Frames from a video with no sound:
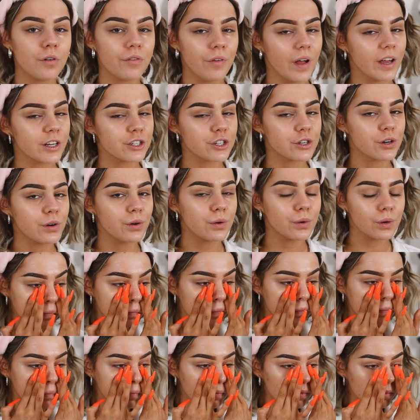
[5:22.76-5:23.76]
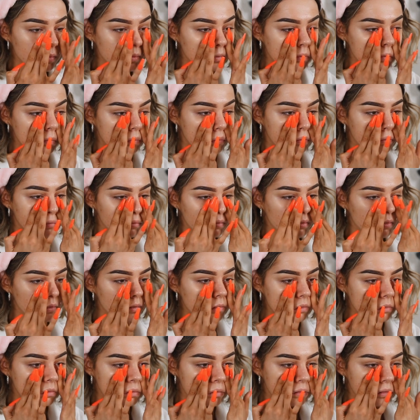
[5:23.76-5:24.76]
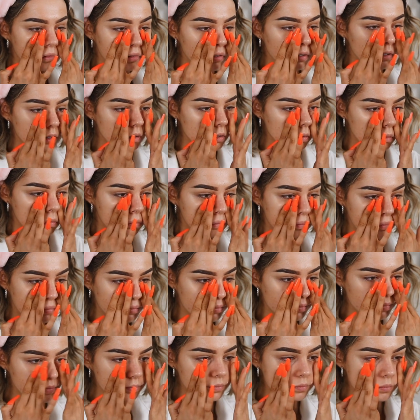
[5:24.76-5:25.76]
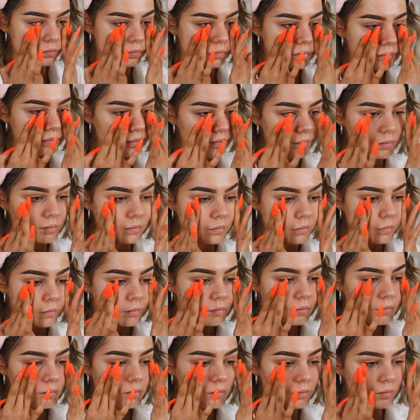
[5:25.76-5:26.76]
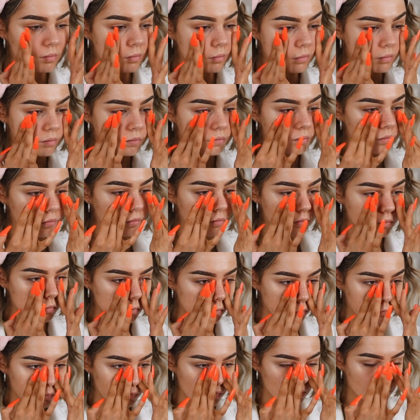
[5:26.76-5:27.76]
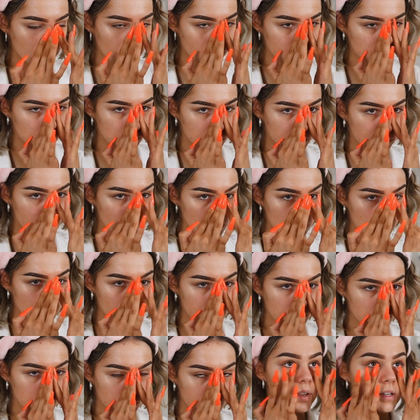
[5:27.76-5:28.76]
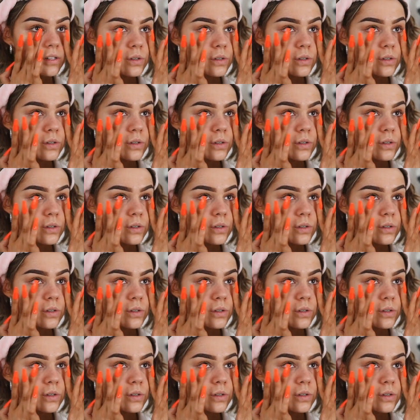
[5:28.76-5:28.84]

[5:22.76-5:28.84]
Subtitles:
professional. I go ahead and just push this product into my T-zone, the places where, you know, your pores are more visible.